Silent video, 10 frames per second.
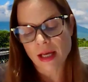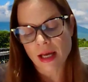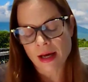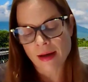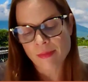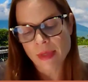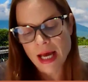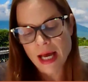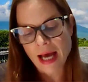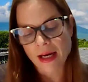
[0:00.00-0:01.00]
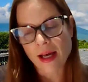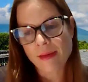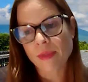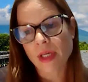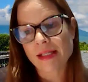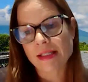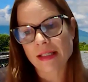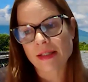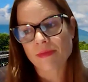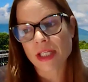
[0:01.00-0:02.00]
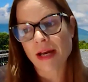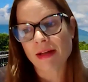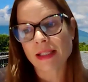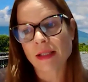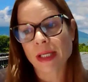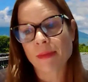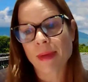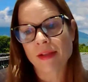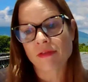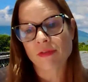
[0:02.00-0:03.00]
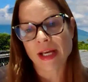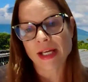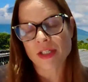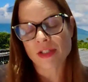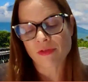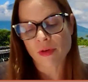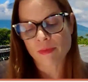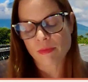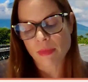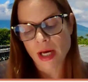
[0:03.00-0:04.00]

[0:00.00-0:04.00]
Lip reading: And I'm going to share a little bit about the reflections from